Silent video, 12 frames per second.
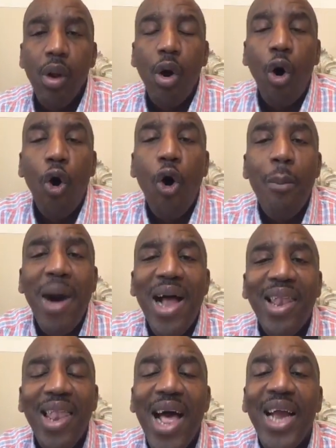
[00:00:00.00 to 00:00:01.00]
All my
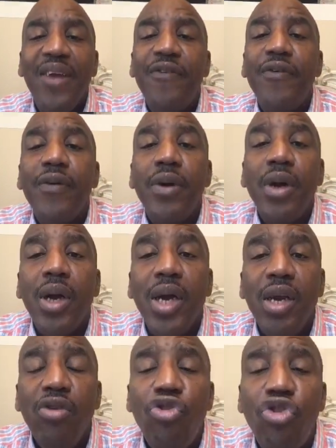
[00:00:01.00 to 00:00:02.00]
life,
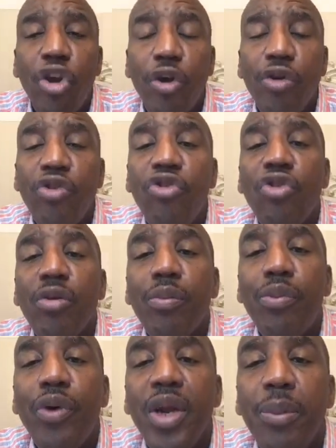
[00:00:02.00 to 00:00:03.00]
in church,
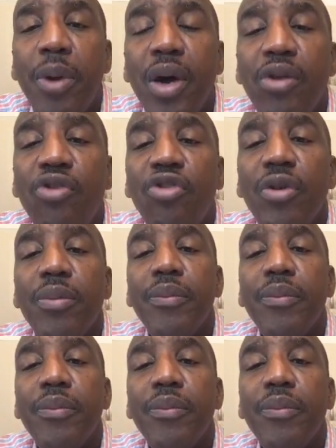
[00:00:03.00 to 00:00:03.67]
pretty much.